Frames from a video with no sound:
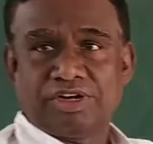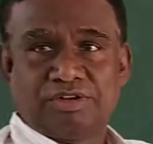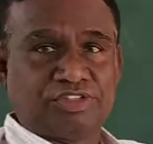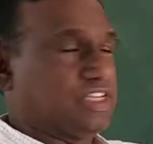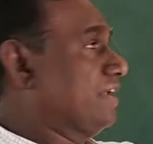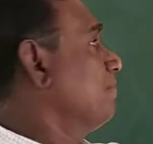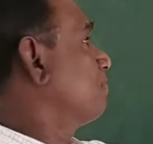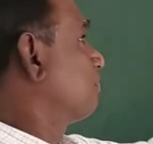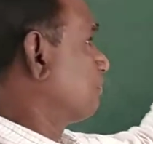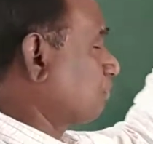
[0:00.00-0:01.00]
You see,
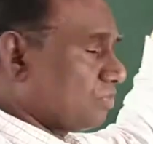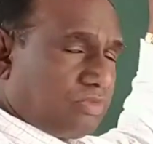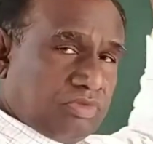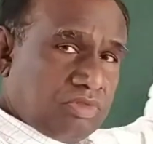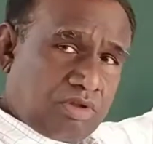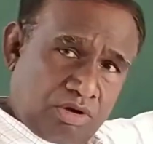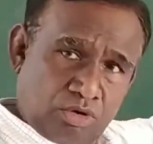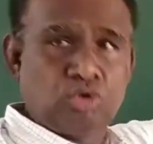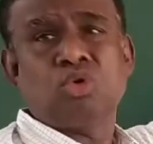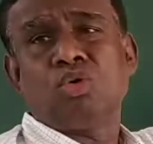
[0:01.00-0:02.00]

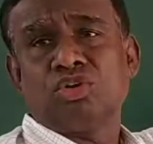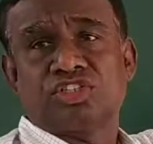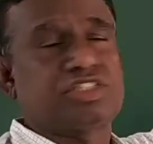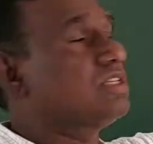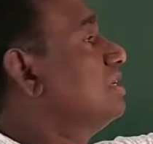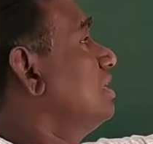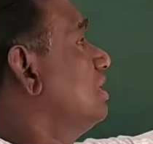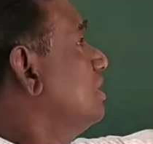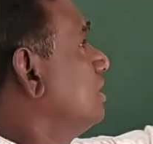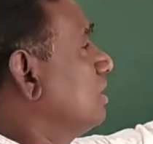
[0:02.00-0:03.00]
glucose
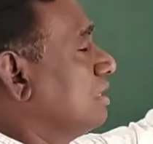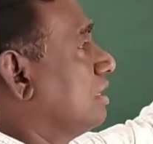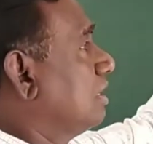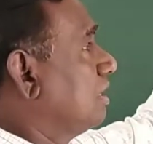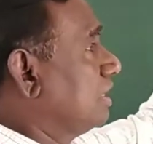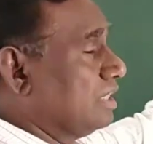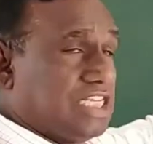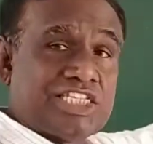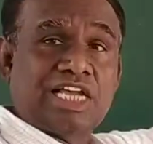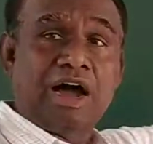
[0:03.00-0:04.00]

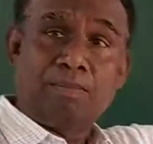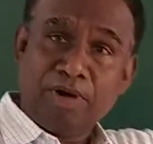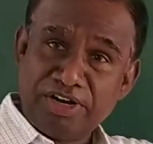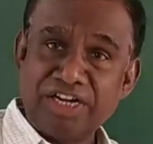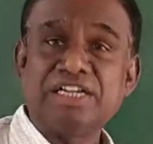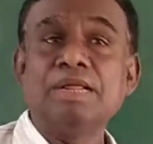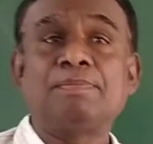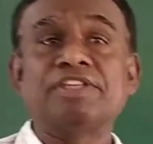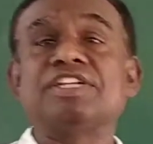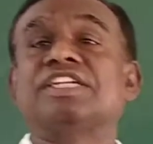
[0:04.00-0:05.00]
is abundantly
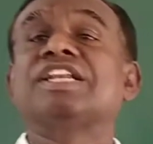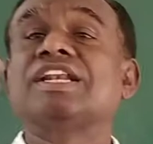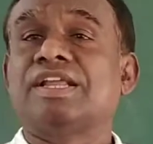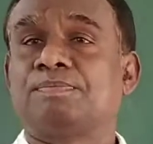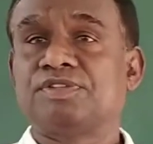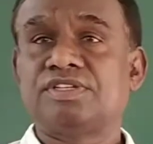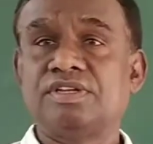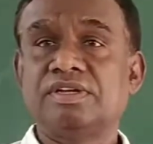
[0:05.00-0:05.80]
present in grapes.